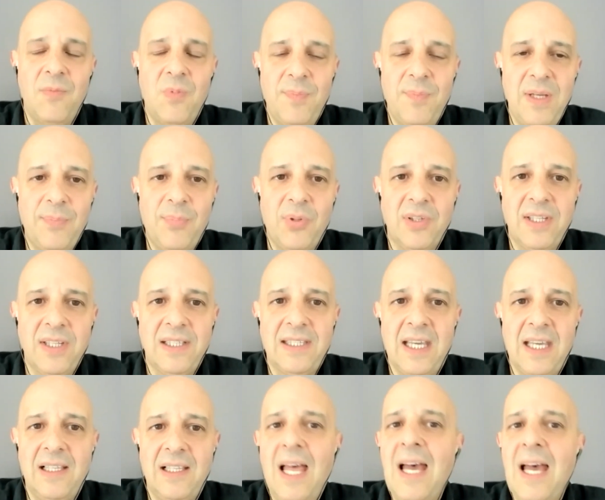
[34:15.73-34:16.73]
with people that
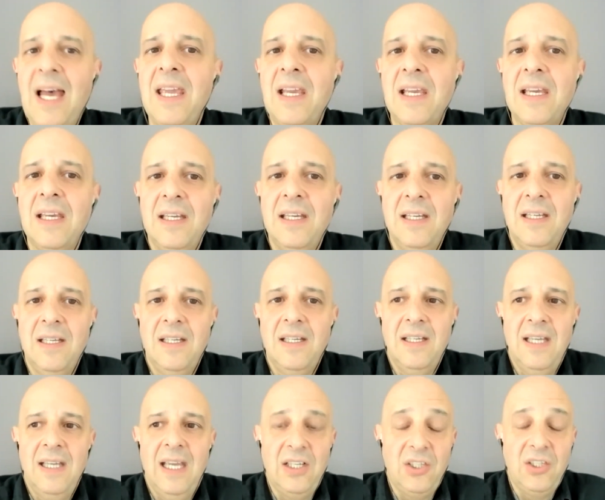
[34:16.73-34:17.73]
they like
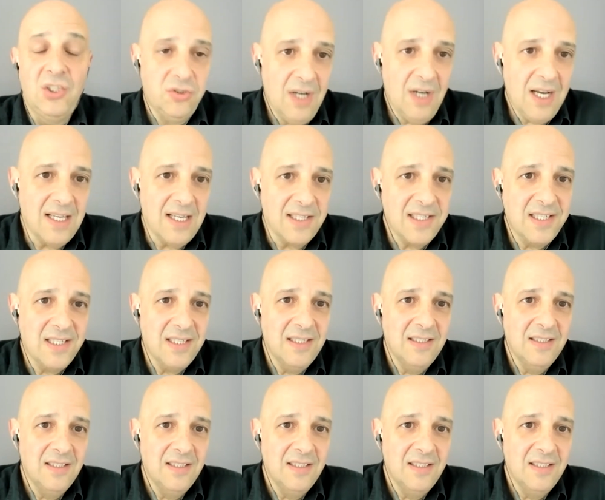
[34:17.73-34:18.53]
and trust.